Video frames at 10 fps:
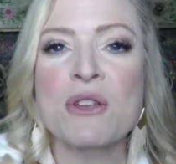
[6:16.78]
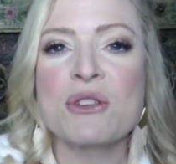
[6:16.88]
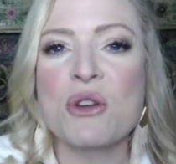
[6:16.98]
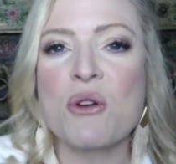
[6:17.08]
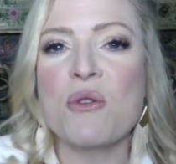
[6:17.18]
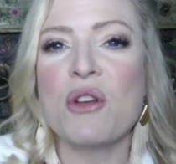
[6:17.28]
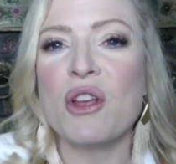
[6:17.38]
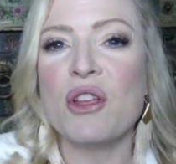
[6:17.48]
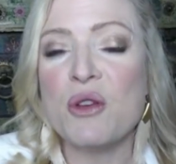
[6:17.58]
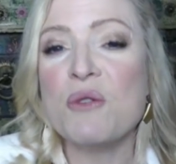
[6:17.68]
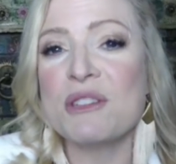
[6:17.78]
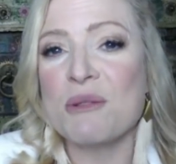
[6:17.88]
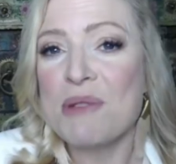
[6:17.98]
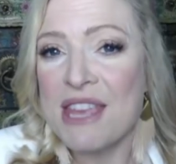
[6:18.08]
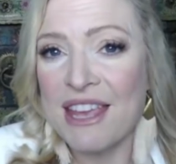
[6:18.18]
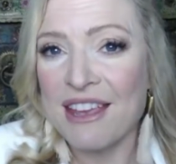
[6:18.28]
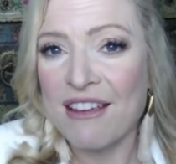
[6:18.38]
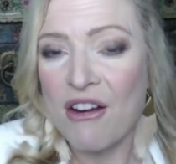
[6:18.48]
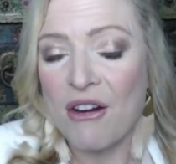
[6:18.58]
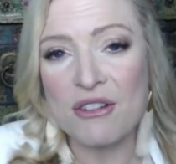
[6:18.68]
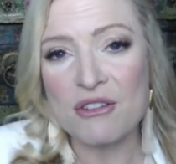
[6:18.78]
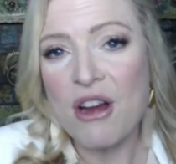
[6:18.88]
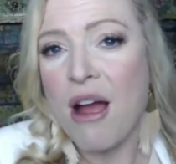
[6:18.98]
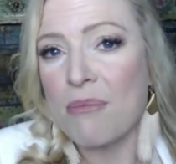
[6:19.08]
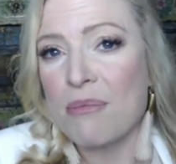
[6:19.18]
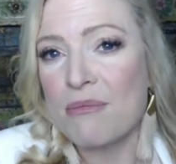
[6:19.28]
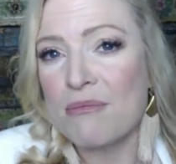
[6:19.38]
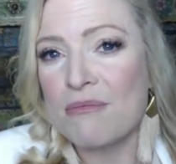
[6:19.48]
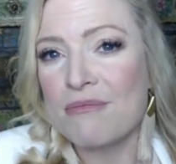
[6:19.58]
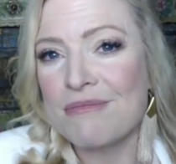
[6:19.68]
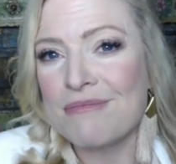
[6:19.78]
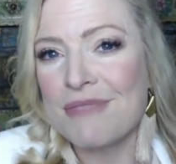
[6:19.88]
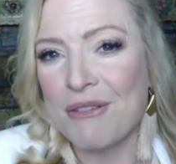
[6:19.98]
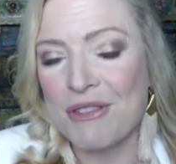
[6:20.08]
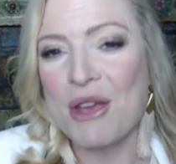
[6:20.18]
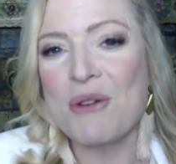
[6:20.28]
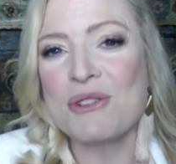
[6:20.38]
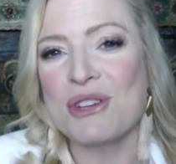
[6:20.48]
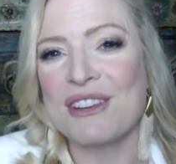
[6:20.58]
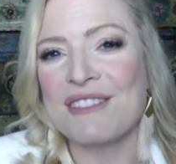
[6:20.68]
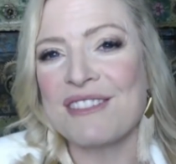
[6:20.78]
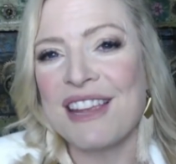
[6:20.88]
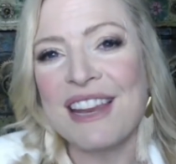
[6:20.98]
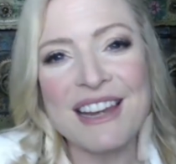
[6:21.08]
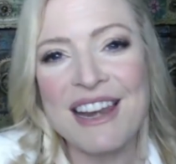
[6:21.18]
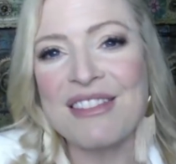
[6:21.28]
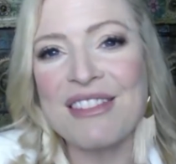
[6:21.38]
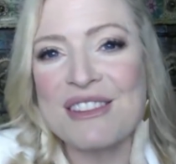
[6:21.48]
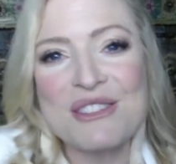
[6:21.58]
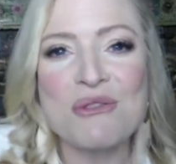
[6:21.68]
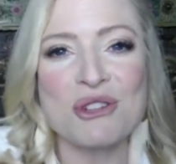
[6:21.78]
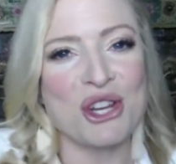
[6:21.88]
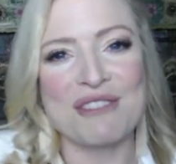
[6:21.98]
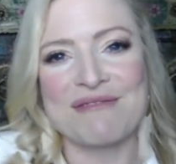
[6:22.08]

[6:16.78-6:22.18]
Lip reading: So you as a being are a drop of the ocean in an endless ocean.